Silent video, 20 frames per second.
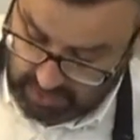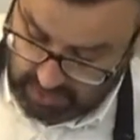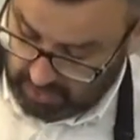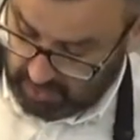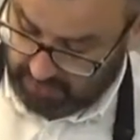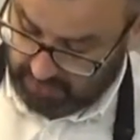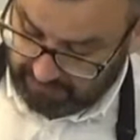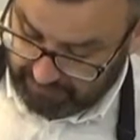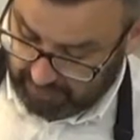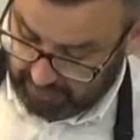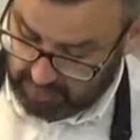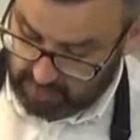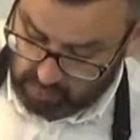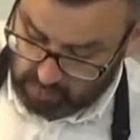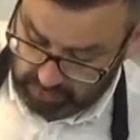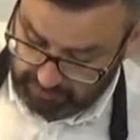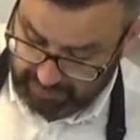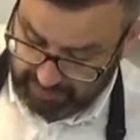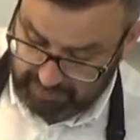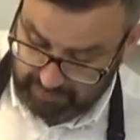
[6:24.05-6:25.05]
And for the
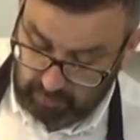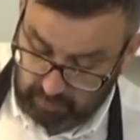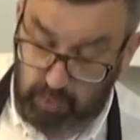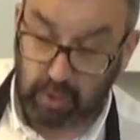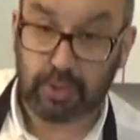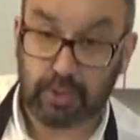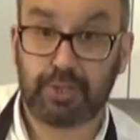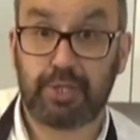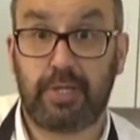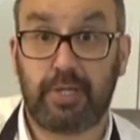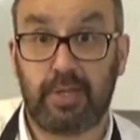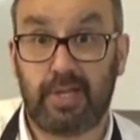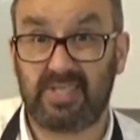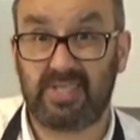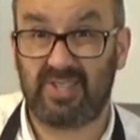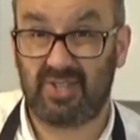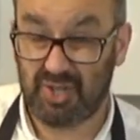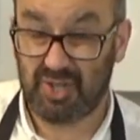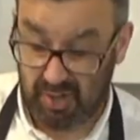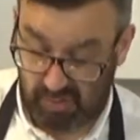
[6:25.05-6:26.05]
older people watching, that's
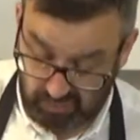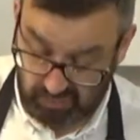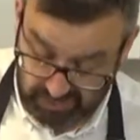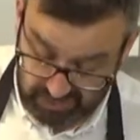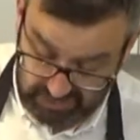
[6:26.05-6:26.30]
a joke,